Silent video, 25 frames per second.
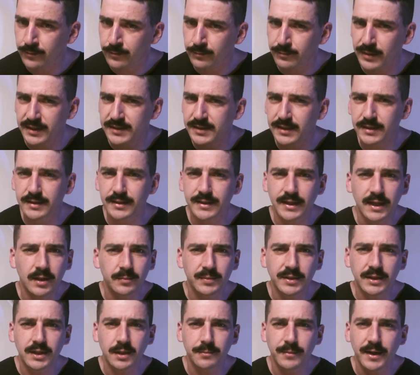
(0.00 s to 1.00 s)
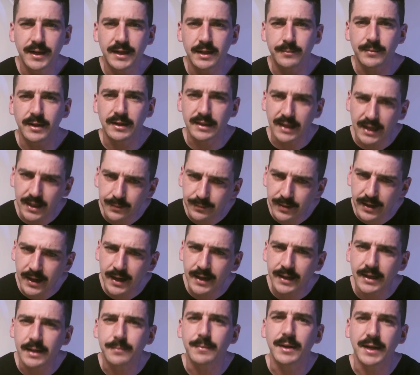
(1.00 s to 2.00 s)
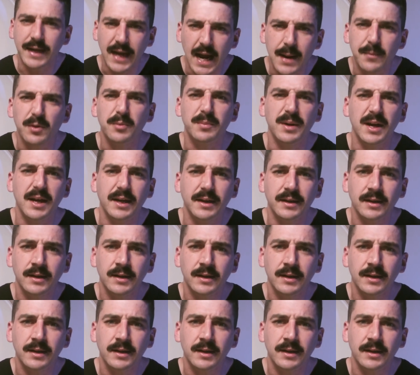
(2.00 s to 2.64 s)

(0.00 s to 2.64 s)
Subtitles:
Basically, I'll be combining my light bag and my camera bag.